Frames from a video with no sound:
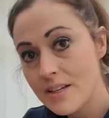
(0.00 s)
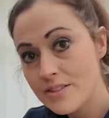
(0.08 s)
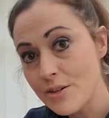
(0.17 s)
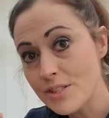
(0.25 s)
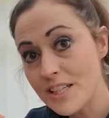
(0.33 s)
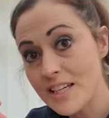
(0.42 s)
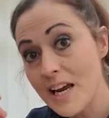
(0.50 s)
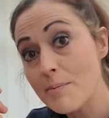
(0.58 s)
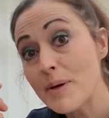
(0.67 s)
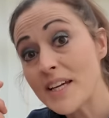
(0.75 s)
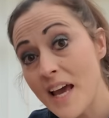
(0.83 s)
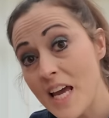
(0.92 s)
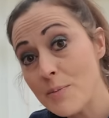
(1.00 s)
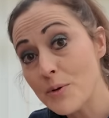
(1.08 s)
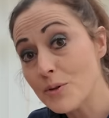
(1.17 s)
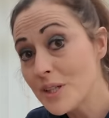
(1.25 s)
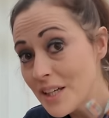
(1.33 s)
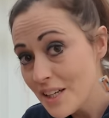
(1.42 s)
So to connect my
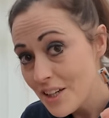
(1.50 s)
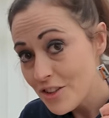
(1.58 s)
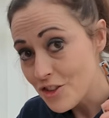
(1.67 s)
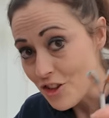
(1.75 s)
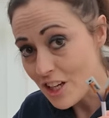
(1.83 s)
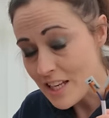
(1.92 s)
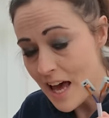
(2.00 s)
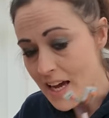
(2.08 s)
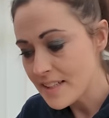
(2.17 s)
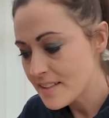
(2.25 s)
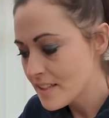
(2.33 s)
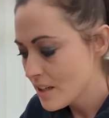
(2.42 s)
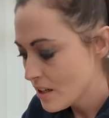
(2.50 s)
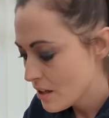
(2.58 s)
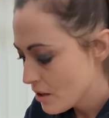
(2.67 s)
cable to the light,